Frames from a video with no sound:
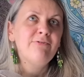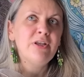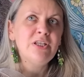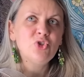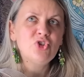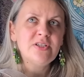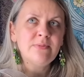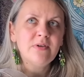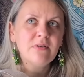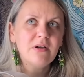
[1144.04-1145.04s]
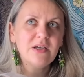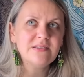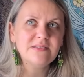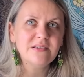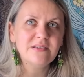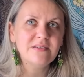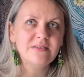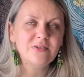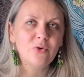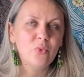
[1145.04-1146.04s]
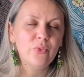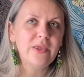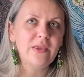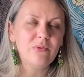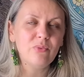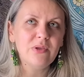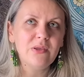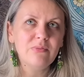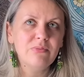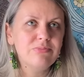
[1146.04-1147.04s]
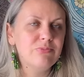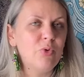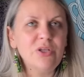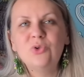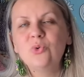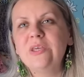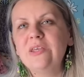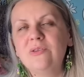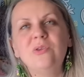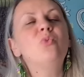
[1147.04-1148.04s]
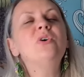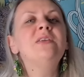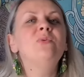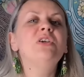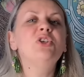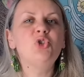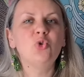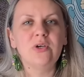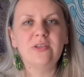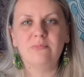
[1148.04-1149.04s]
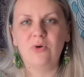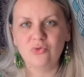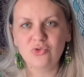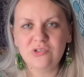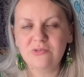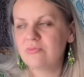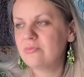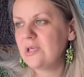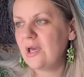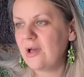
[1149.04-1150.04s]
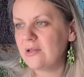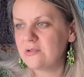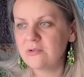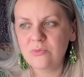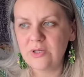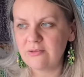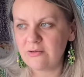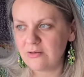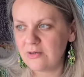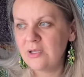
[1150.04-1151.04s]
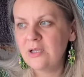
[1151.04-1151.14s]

I need to summarize it, so we what did we enjoy the most? We had good weather.